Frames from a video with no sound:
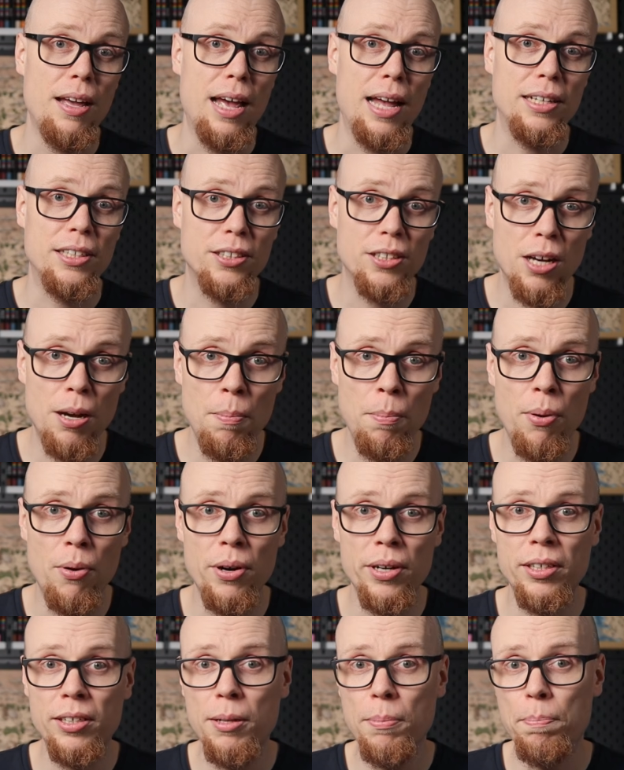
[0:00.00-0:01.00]
At some
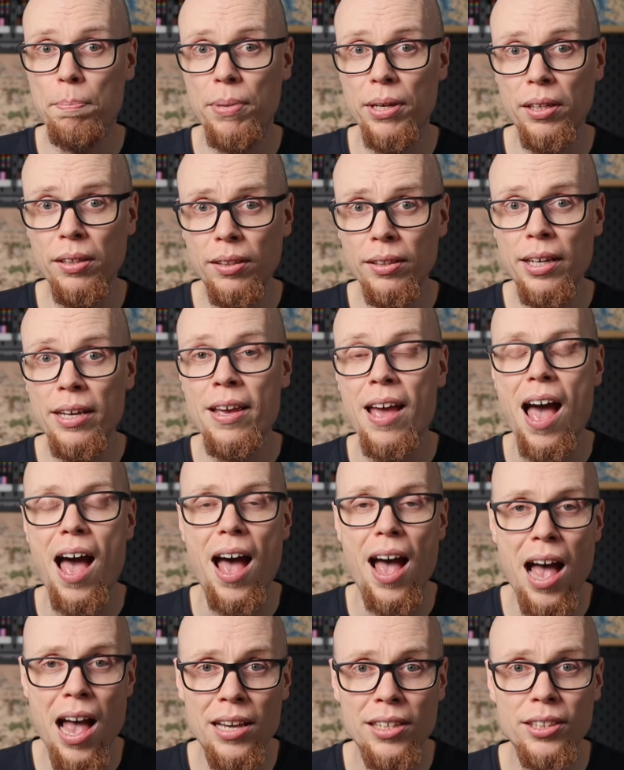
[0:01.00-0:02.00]
point the building
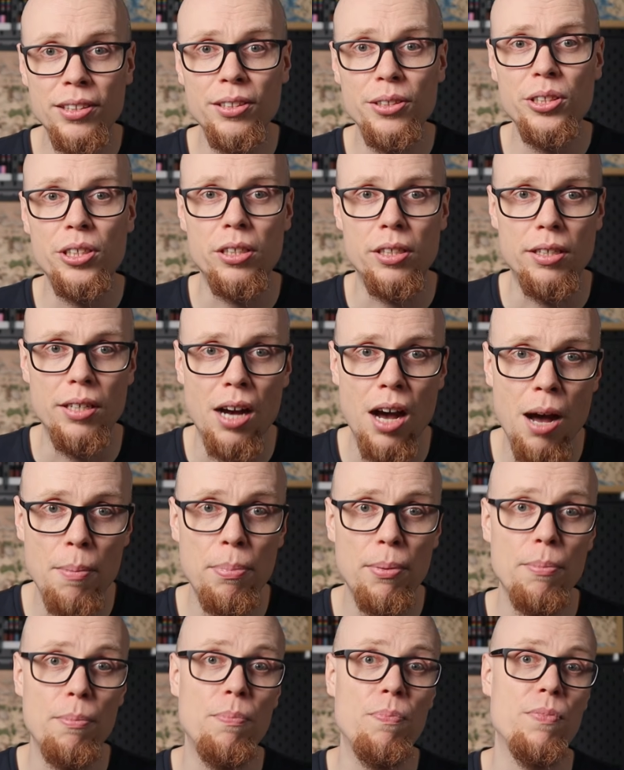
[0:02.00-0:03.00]
has to
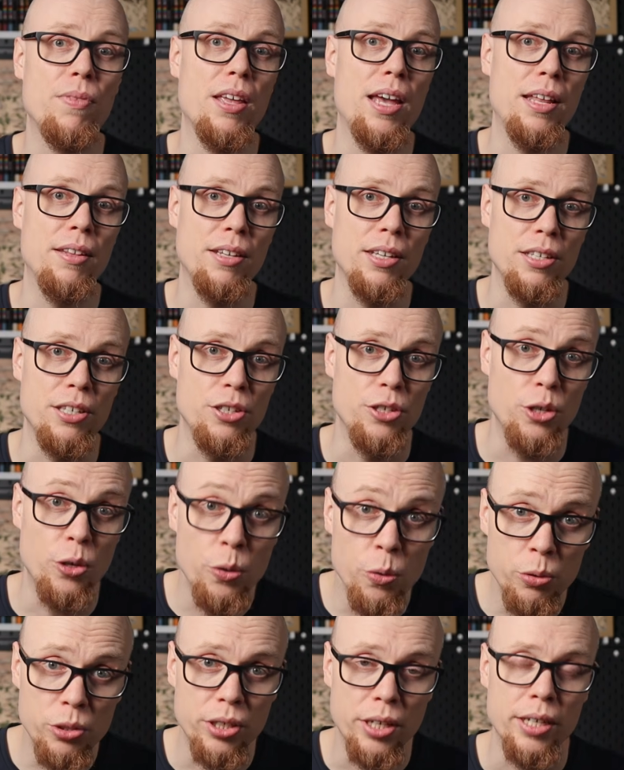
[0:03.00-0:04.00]
stop and the
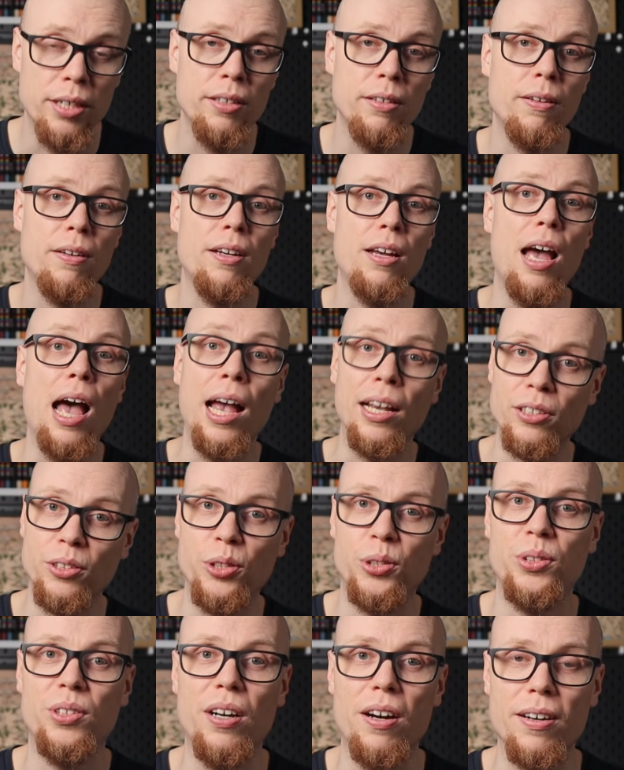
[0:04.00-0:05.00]
using has
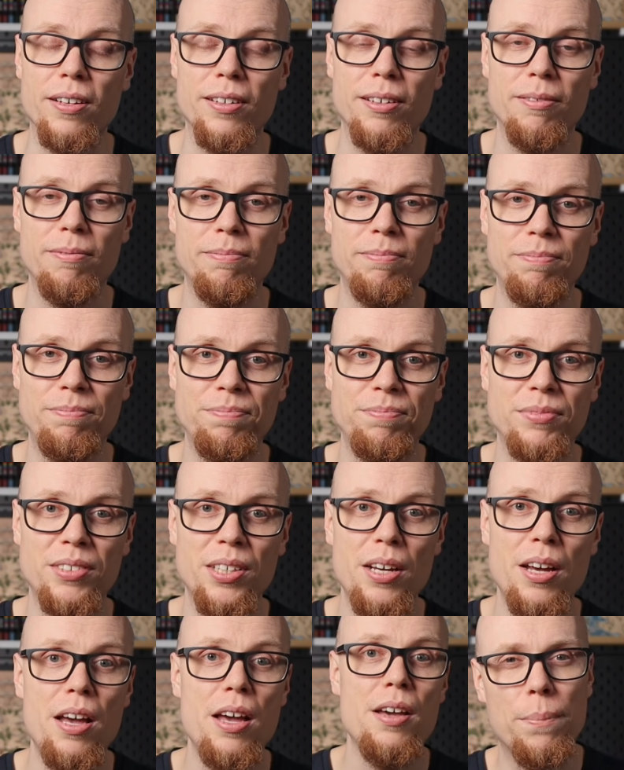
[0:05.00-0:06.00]
to start.
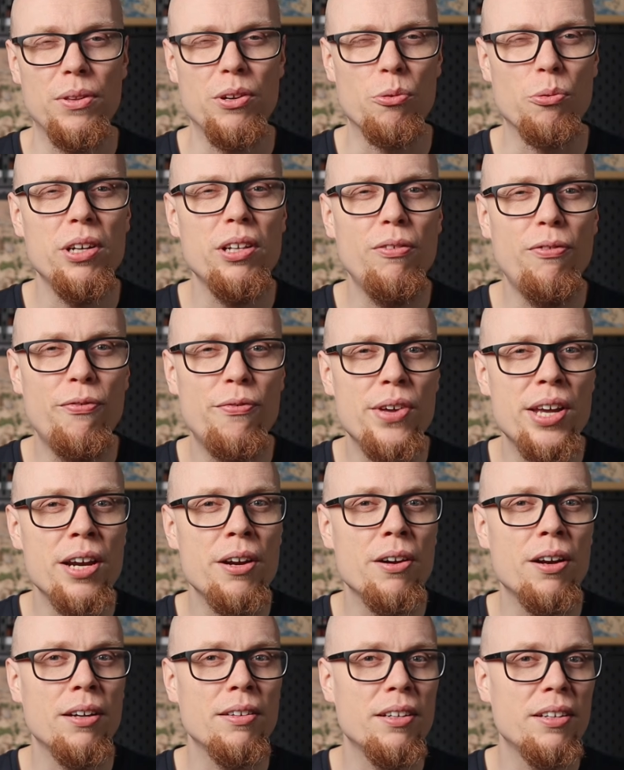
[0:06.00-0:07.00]
The real
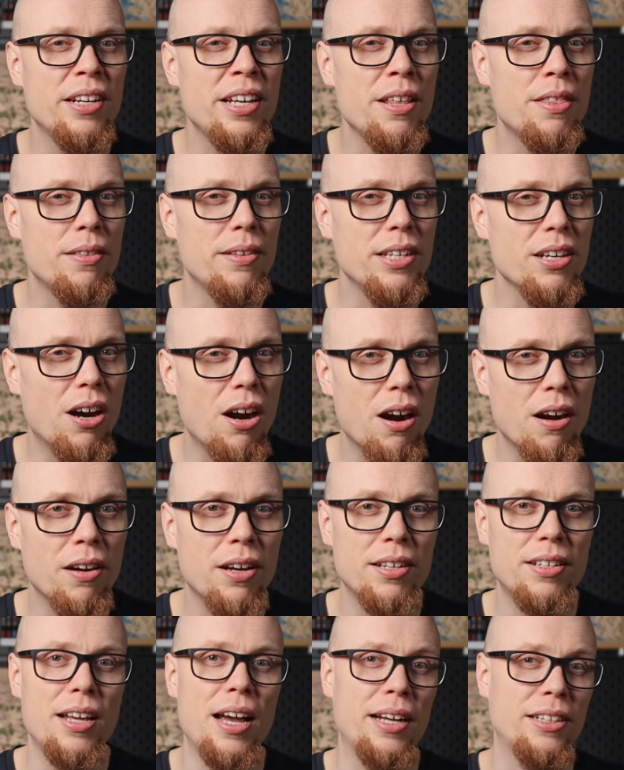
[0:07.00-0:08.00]
fear underneath the
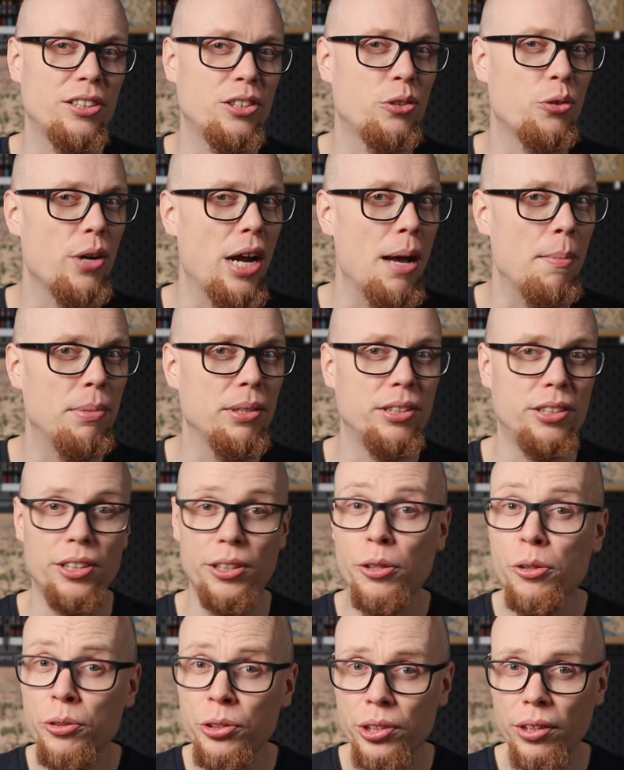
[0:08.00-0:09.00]
architect's trap is
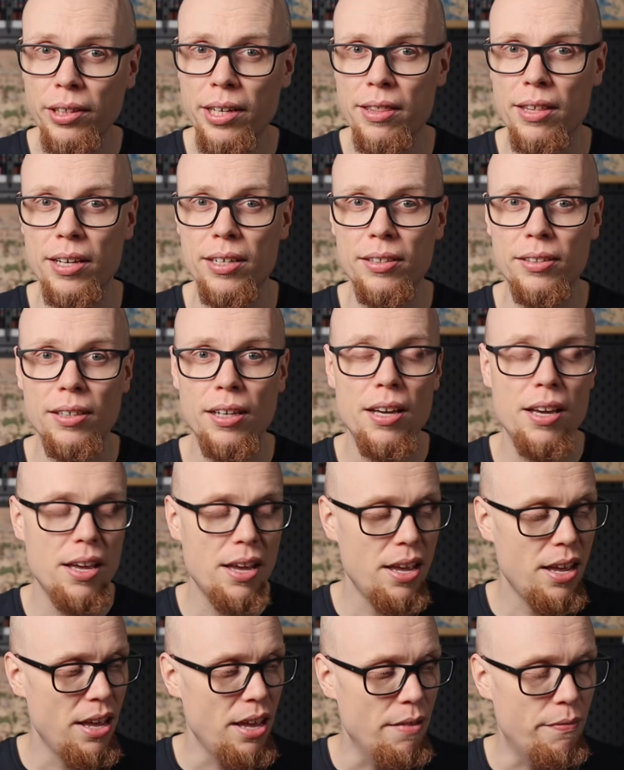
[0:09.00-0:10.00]
usually this:
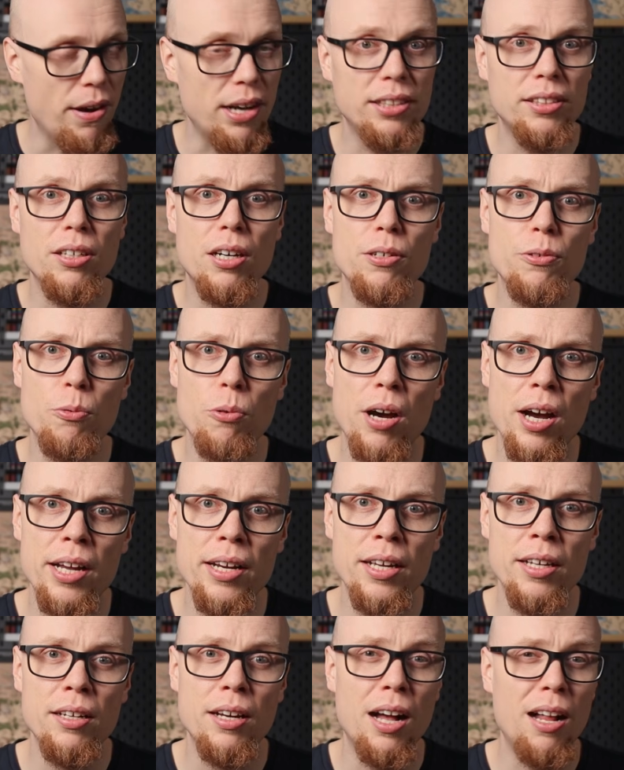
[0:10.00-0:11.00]
if I start
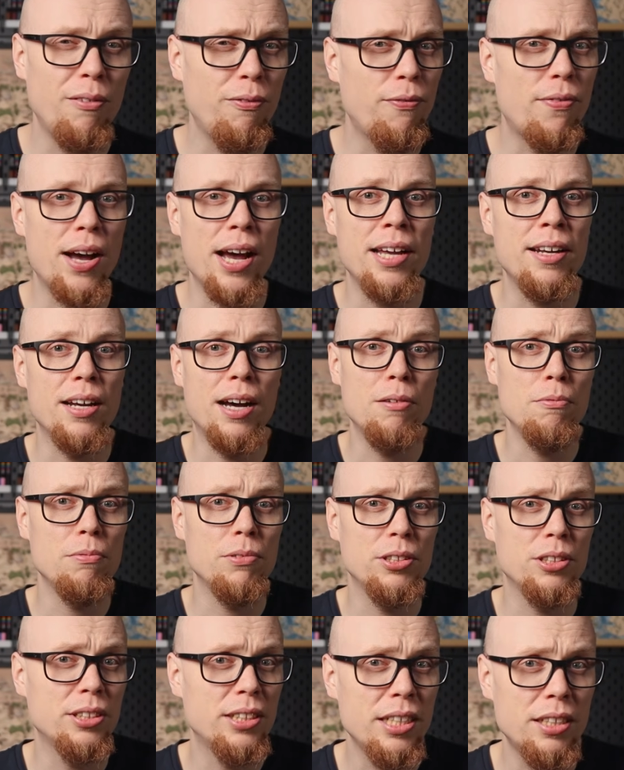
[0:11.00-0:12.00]
writing, I'll find out
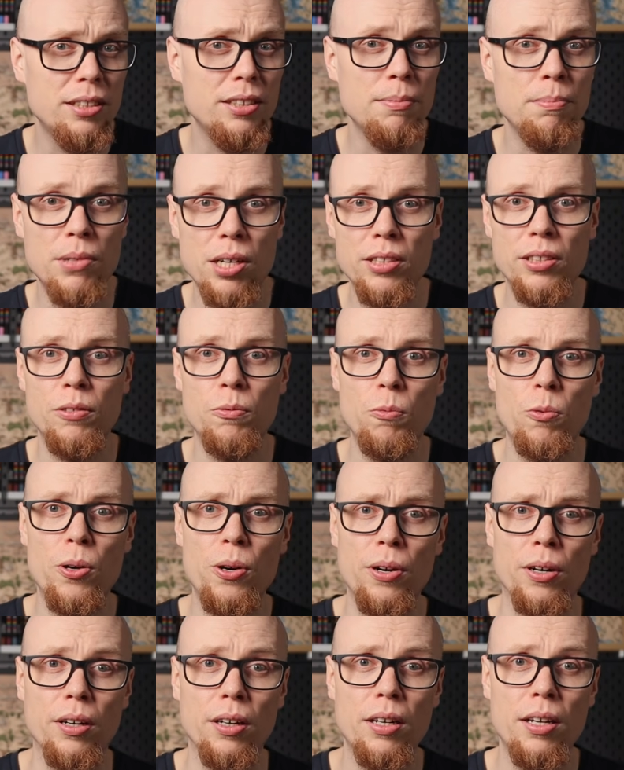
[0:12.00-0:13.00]
the system doesn't
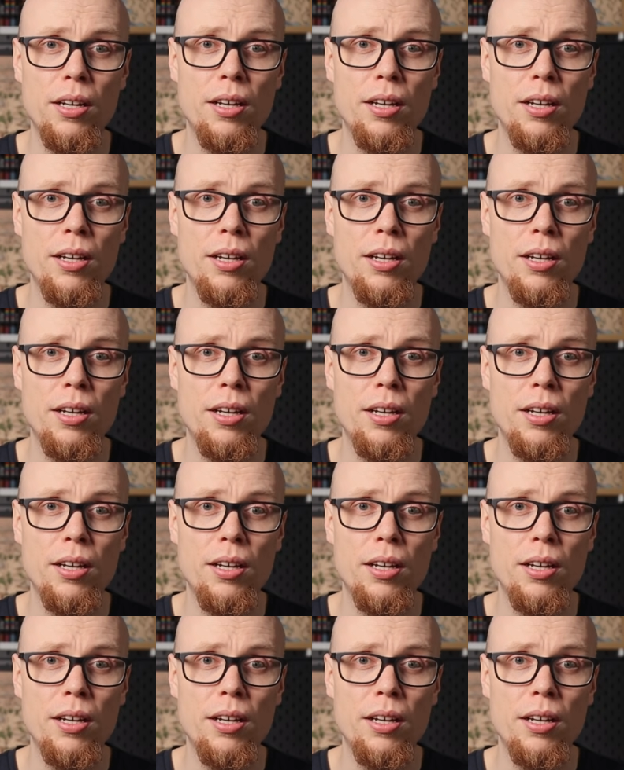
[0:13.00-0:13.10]
work.